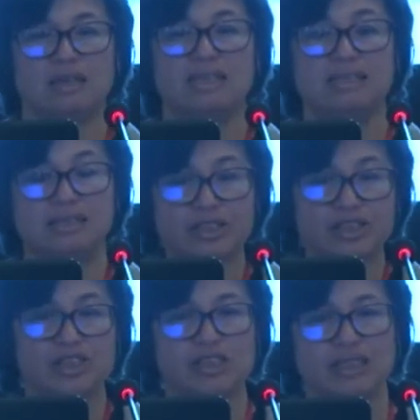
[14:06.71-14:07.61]
as
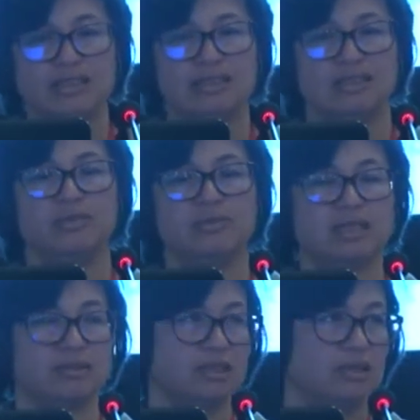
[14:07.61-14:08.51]
such since
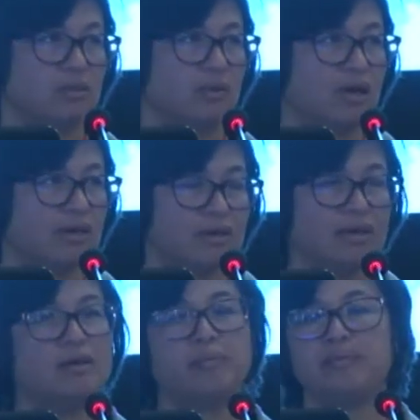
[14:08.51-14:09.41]
2001,